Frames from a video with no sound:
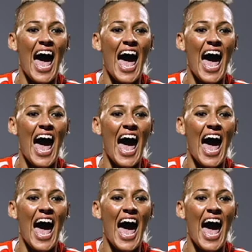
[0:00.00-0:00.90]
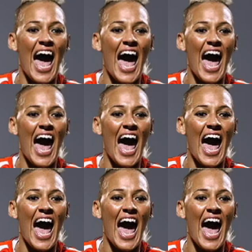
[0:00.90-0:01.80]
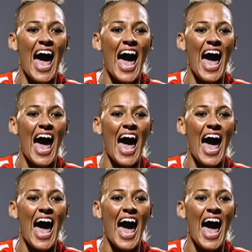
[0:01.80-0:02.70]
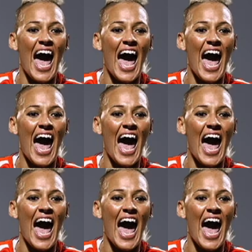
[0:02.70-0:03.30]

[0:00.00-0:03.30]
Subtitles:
The person shown says nothing.